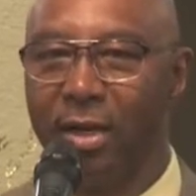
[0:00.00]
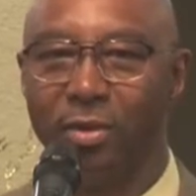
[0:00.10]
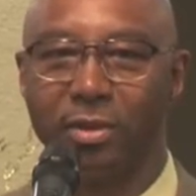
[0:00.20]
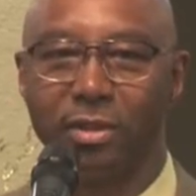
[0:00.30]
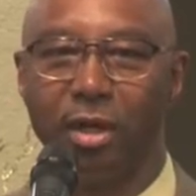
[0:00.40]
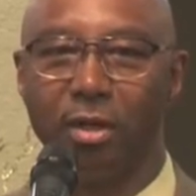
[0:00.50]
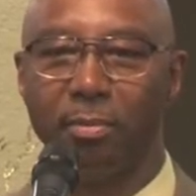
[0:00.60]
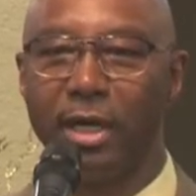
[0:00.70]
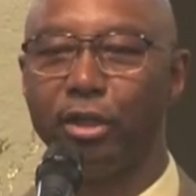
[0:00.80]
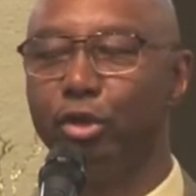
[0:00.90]
I want to talk
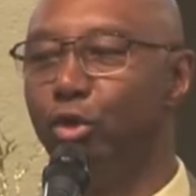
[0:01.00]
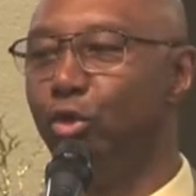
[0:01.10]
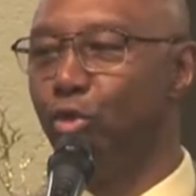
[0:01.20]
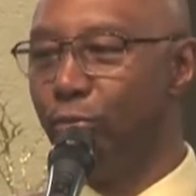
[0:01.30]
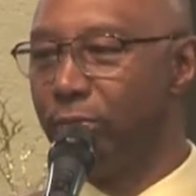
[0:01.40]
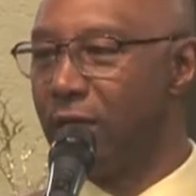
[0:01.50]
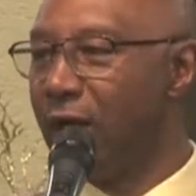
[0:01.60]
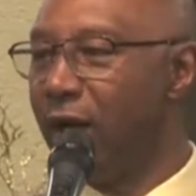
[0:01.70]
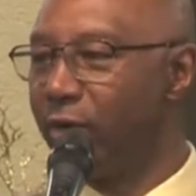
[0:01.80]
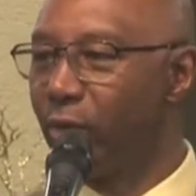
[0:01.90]
about whom
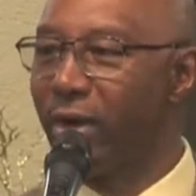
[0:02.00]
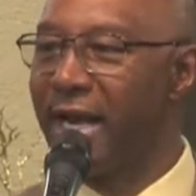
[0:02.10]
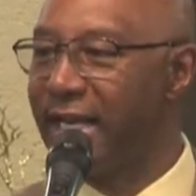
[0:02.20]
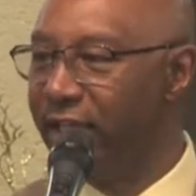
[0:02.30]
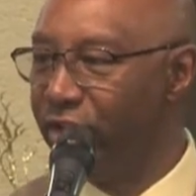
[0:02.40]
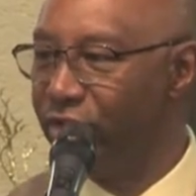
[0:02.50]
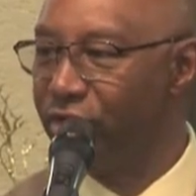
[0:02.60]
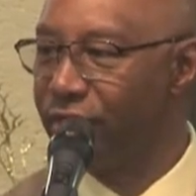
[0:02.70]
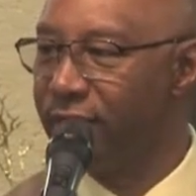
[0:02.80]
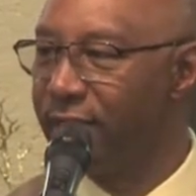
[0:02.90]
God
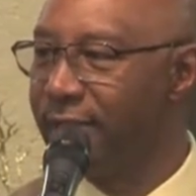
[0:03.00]
raised